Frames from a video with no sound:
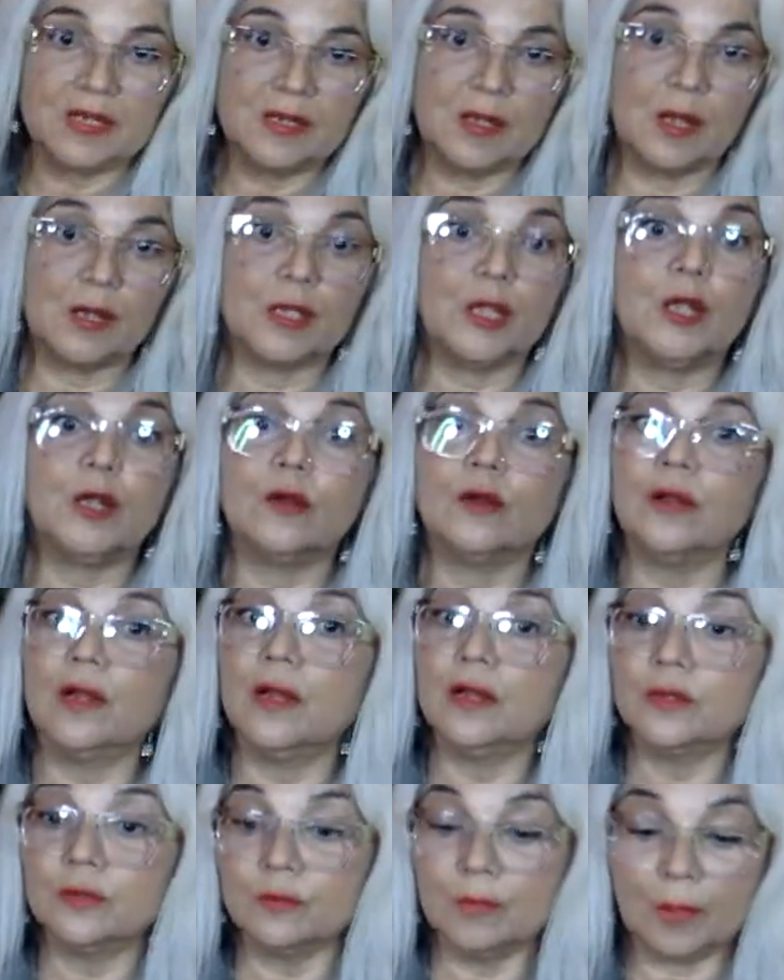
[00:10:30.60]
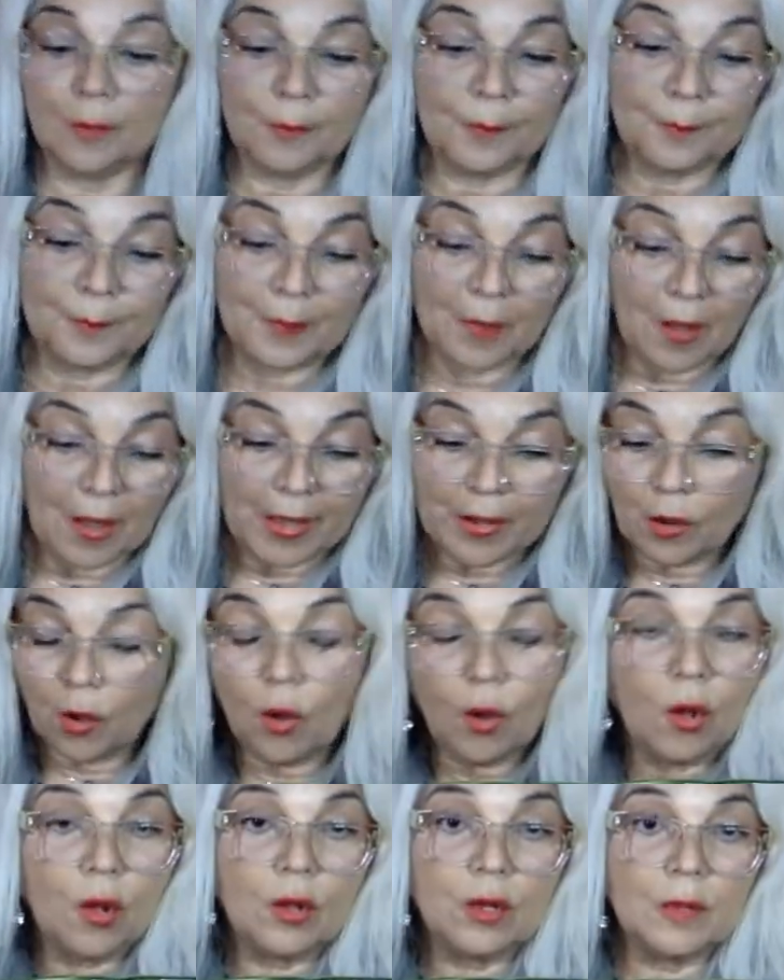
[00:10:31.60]
and not care at, at
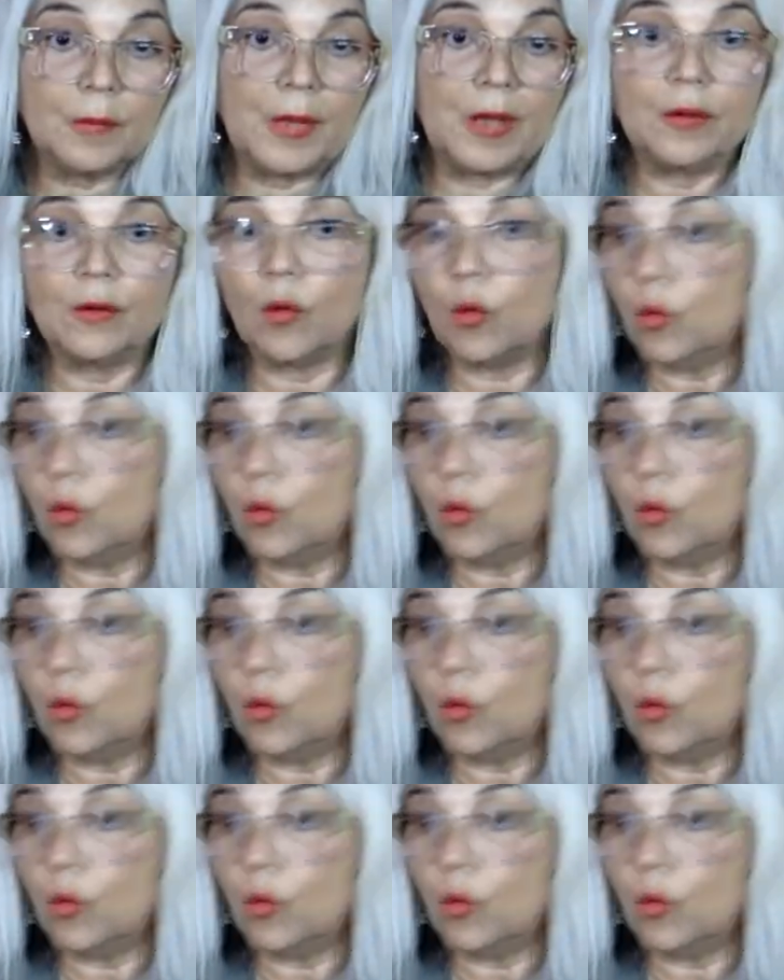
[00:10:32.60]
all about